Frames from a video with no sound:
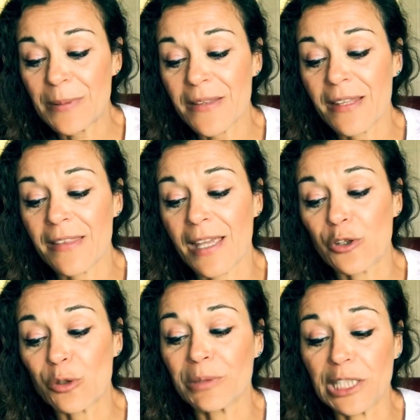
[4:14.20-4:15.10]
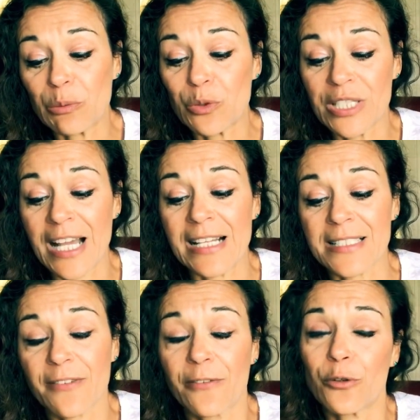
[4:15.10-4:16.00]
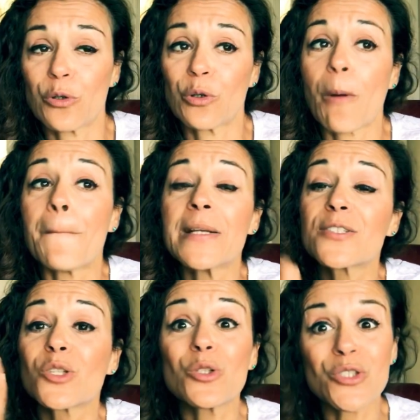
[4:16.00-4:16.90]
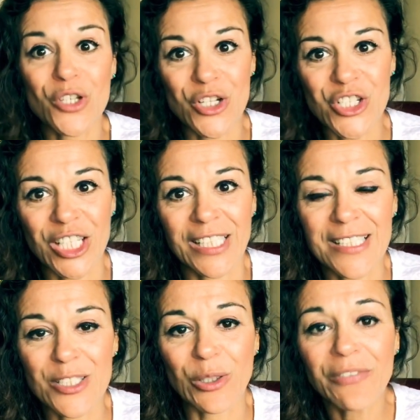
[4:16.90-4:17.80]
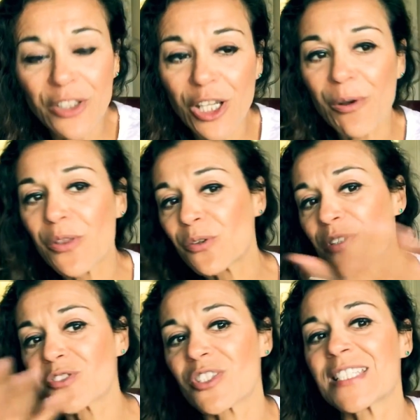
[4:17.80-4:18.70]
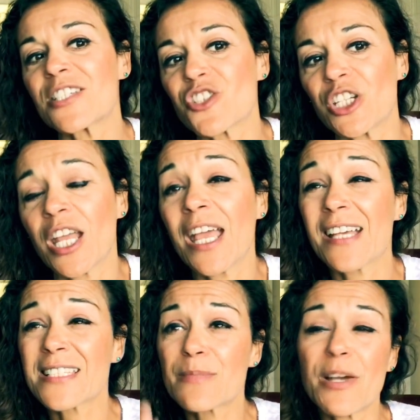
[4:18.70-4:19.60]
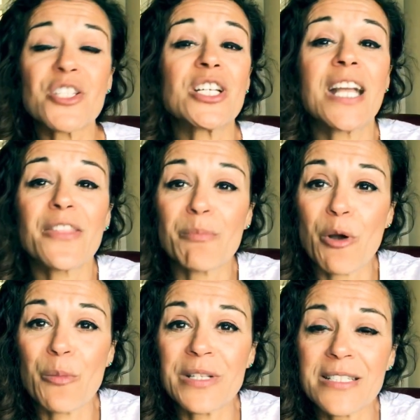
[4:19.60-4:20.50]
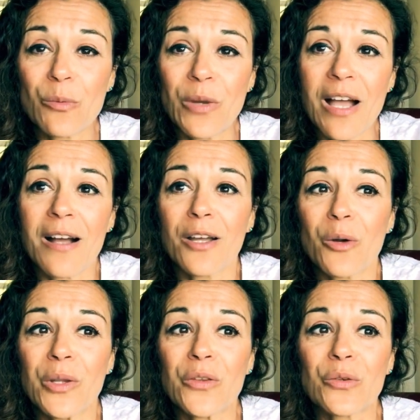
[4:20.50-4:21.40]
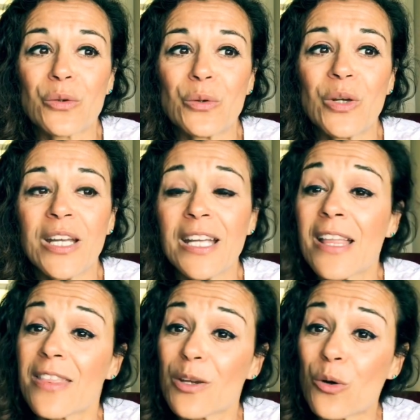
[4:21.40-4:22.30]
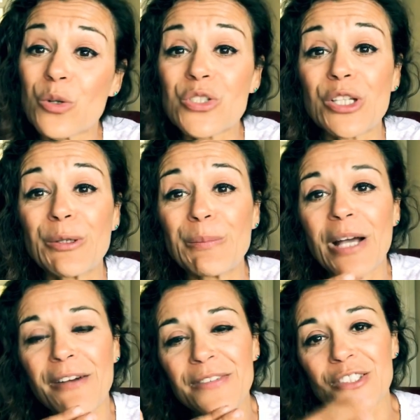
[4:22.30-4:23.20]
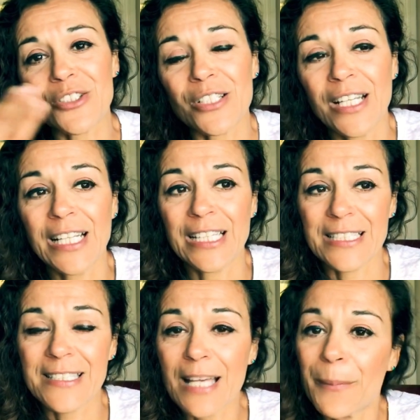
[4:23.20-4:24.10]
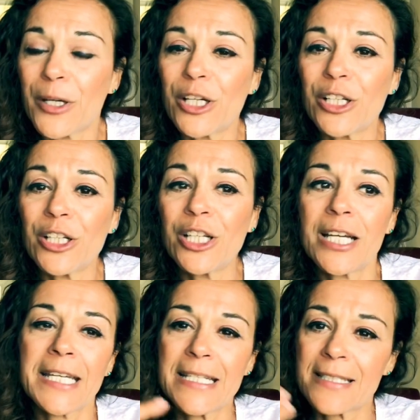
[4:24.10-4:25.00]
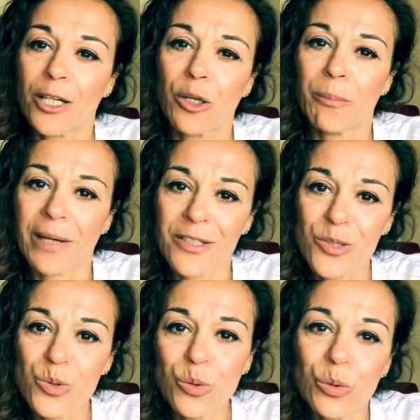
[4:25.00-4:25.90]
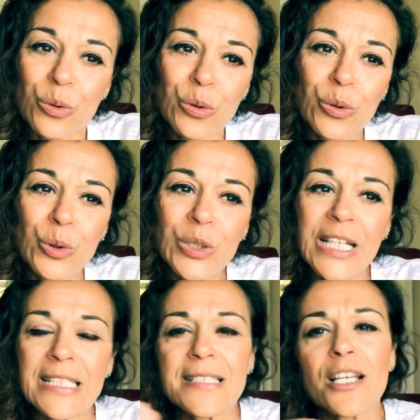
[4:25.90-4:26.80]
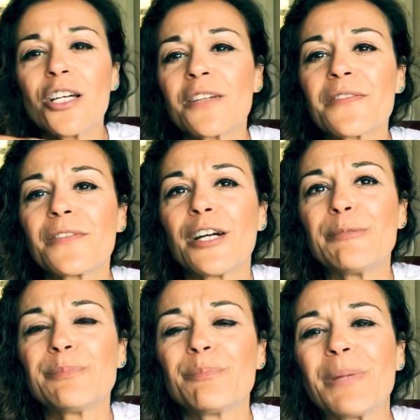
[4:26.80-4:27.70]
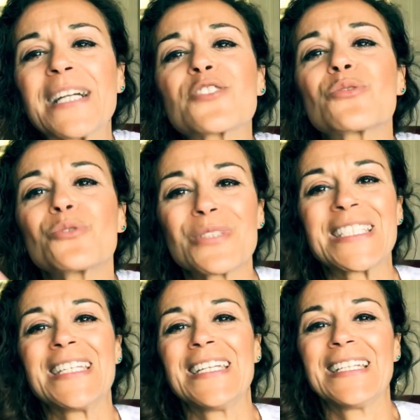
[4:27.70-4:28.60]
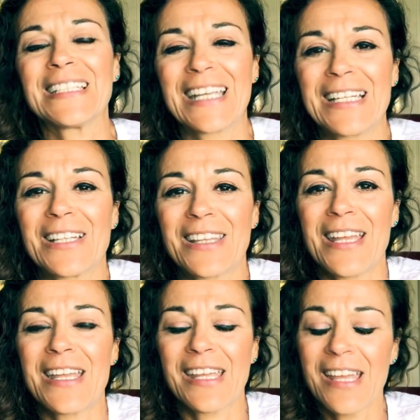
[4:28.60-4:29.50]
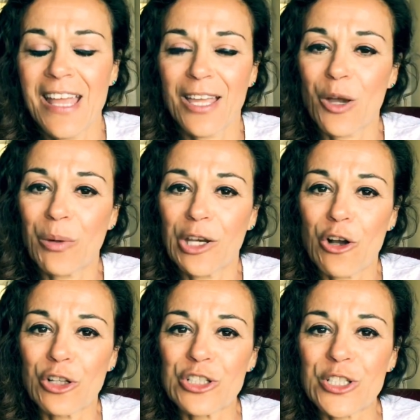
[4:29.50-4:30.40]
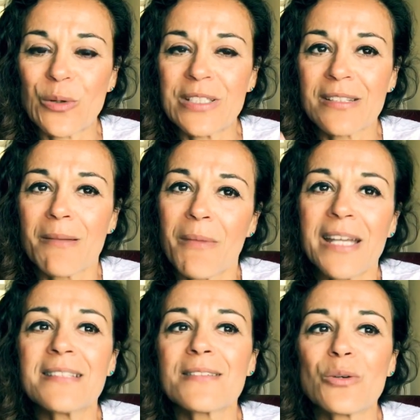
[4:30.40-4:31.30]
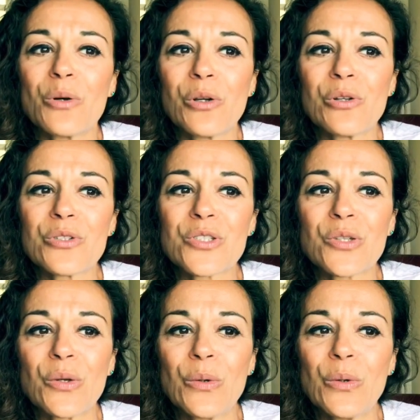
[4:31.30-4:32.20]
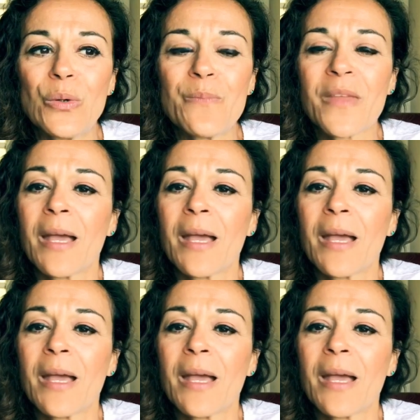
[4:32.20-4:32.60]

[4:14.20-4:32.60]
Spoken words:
than they normally would ask for, soul searching. So if you're going through a transition, especially at the moment, we are going through the autumn after the summer, kids are going back to school, there's a lot of back to routine kind of thing going on. So it's an amazing oil to